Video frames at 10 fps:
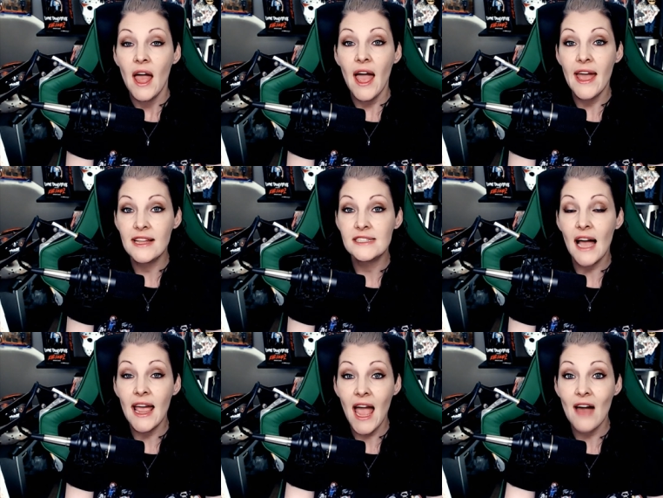And
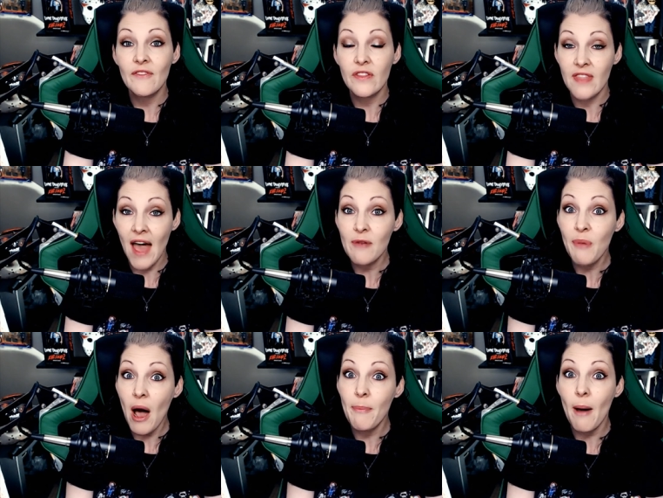I have that
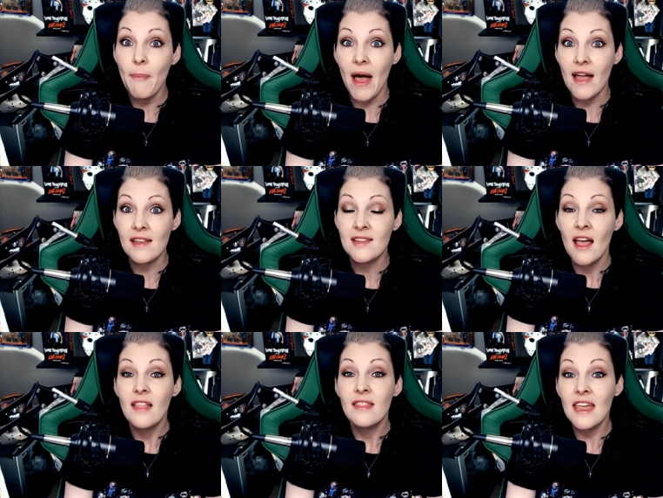pop up as
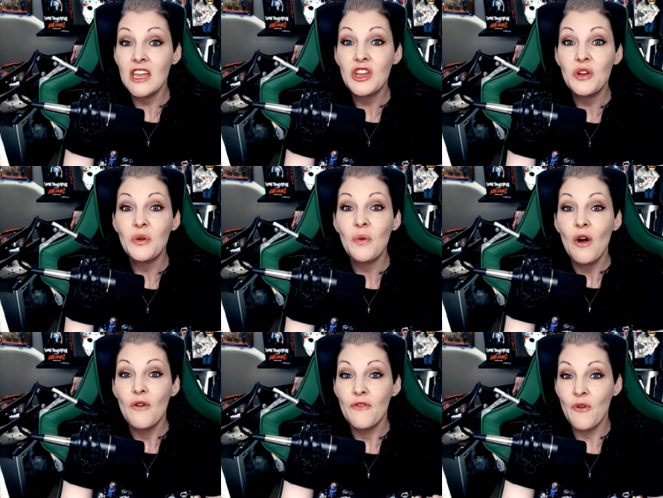thank you
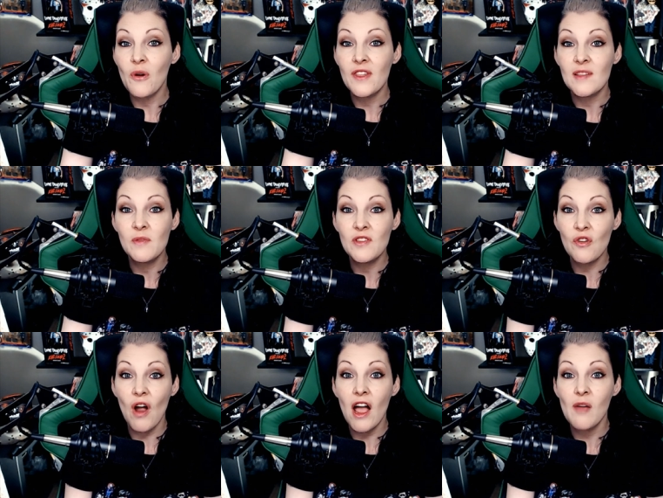for the
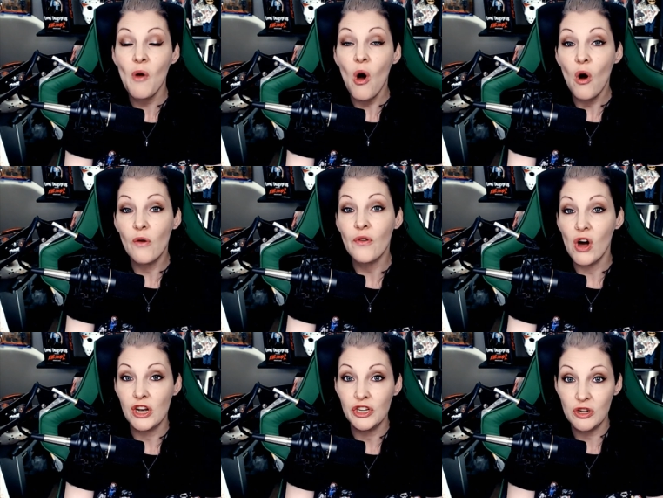subscribe over
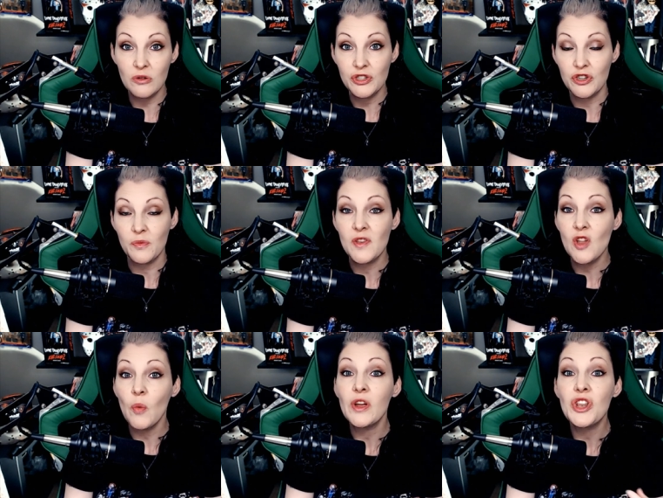on YouTube. So
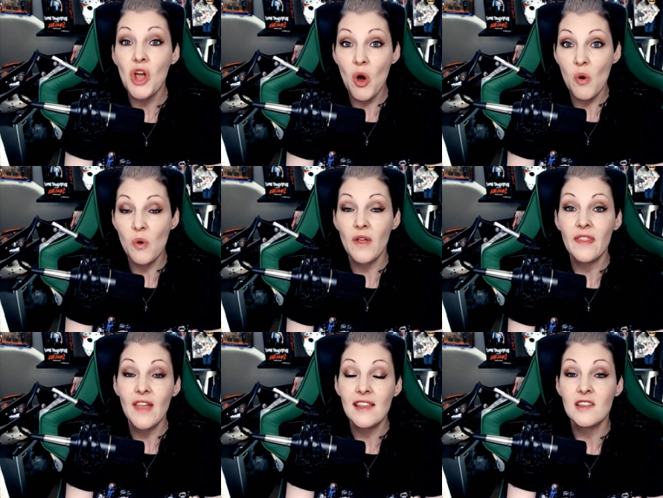we know that
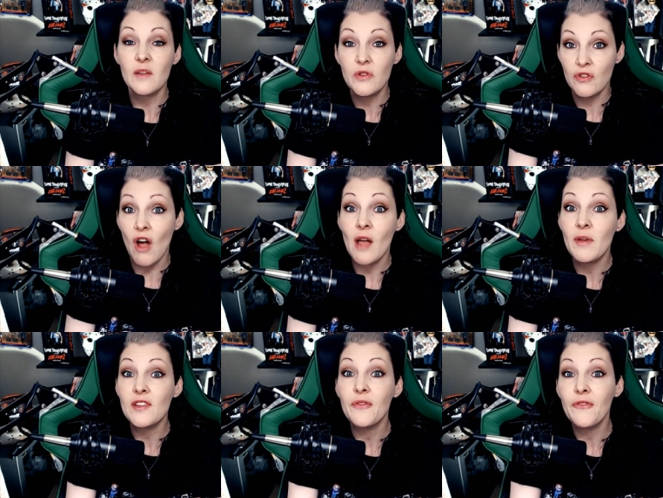that subscribe is
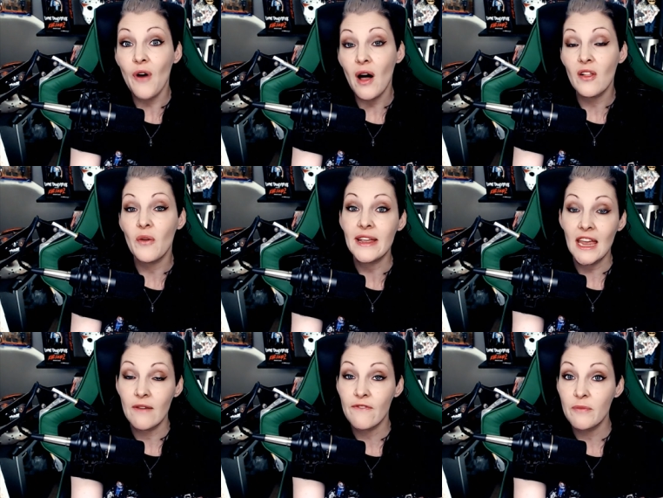a follow and it
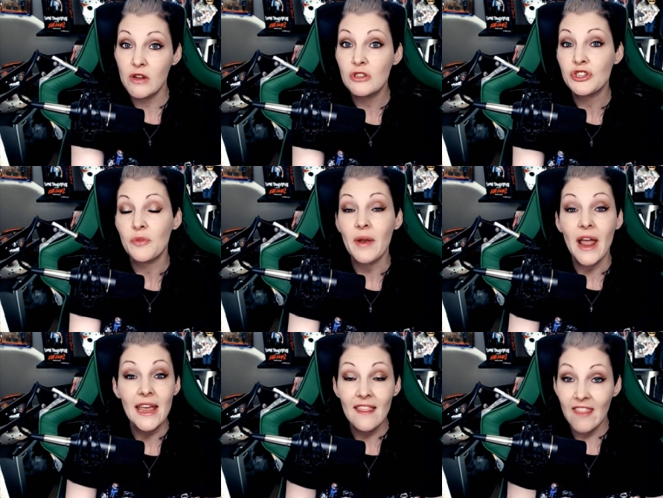came from YouTube, and I
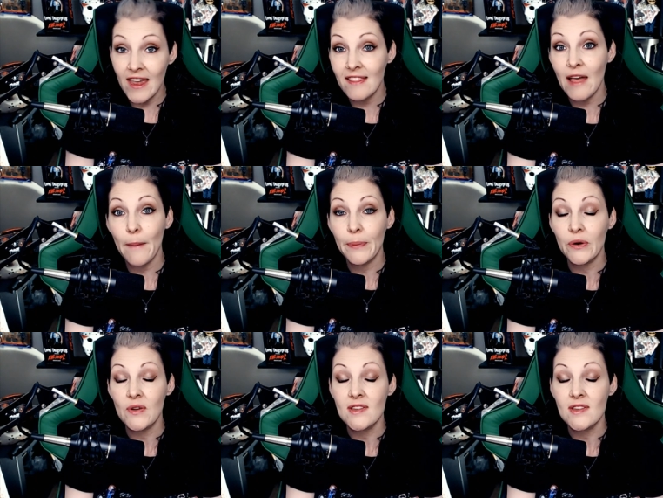can thank that person.